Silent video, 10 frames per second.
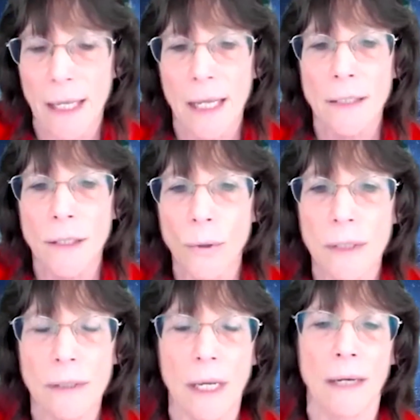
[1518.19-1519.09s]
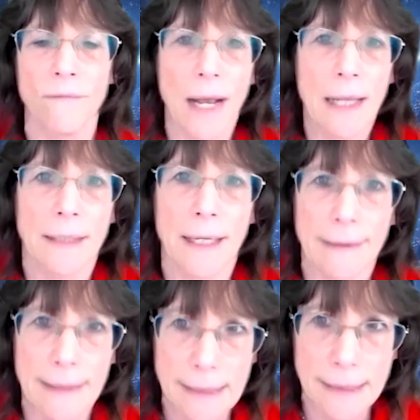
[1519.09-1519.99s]
notice and validate
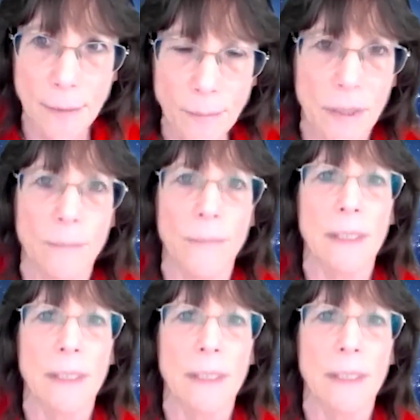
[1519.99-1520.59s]
these symptoms,